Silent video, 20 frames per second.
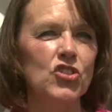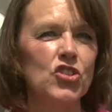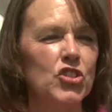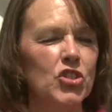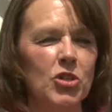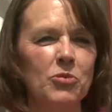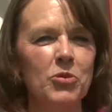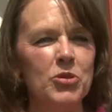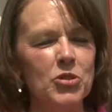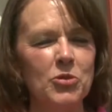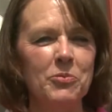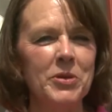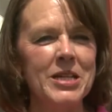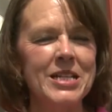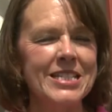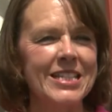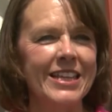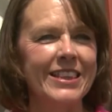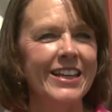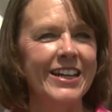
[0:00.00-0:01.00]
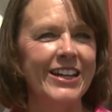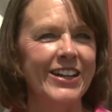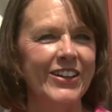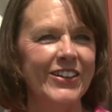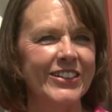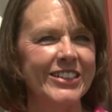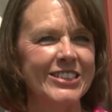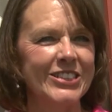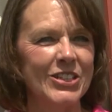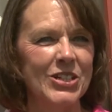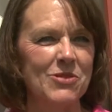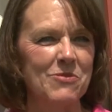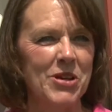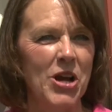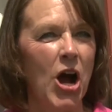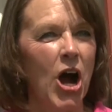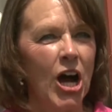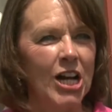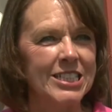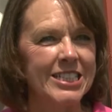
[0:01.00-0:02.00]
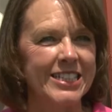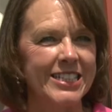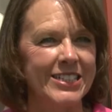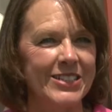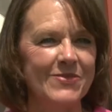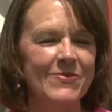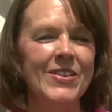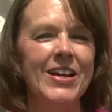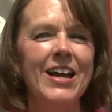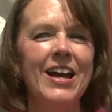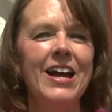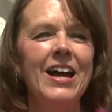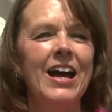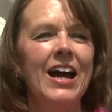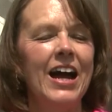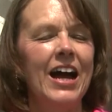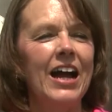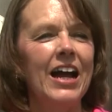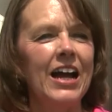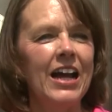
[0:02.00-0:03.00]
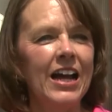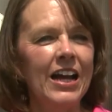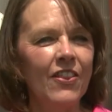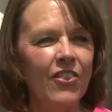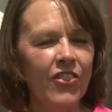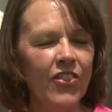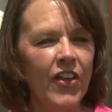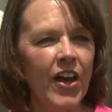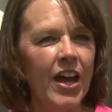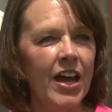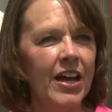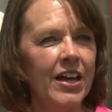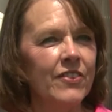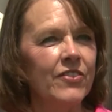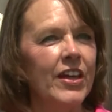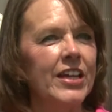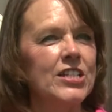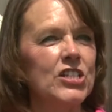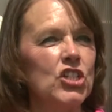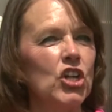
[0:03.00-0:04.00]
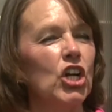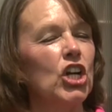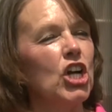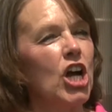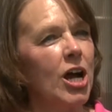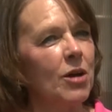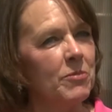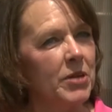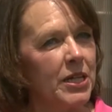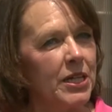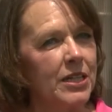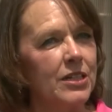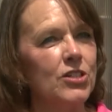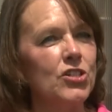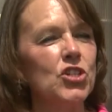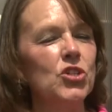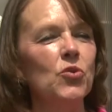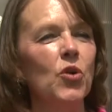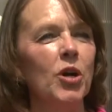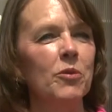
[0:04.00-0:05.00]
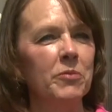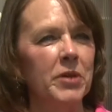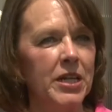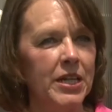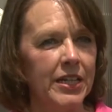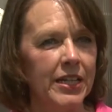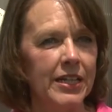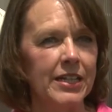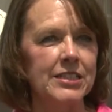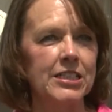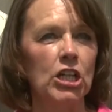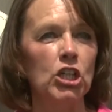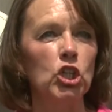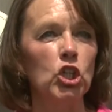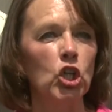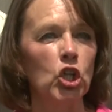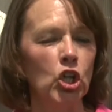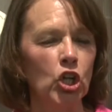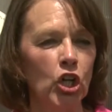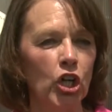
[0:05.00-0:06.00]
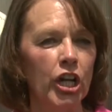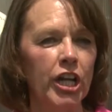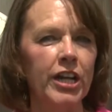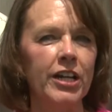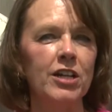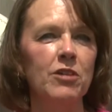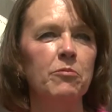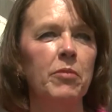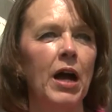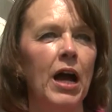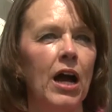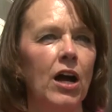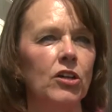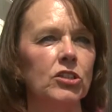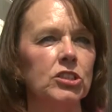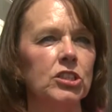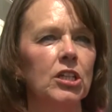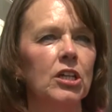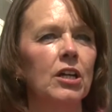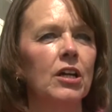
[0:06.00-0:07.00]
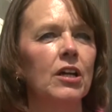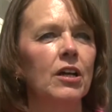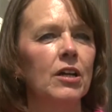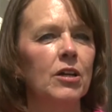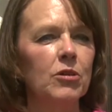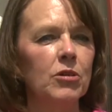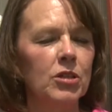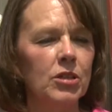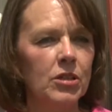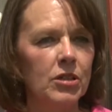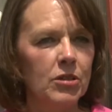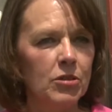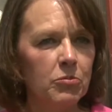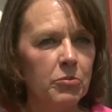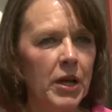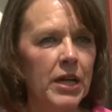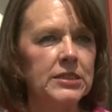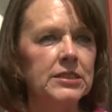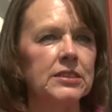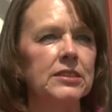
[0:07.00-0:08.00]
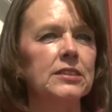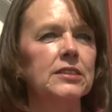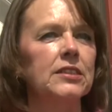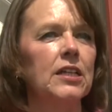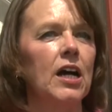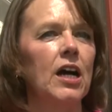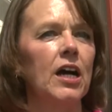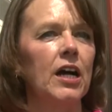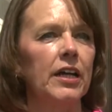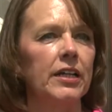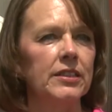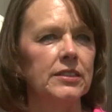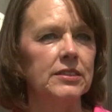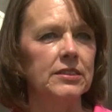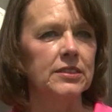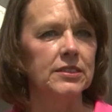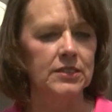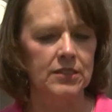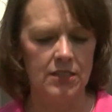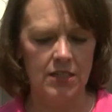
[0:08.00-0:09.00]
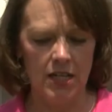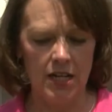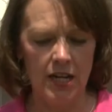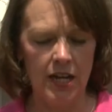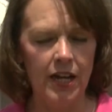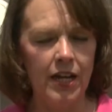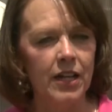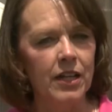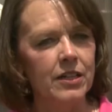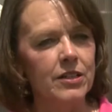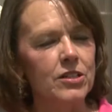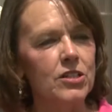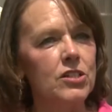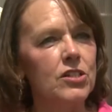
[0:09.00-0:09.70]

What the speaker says: just going to put your bees in there and it's going to be awesome. And then they start coming to our meetings and learning about pesticides and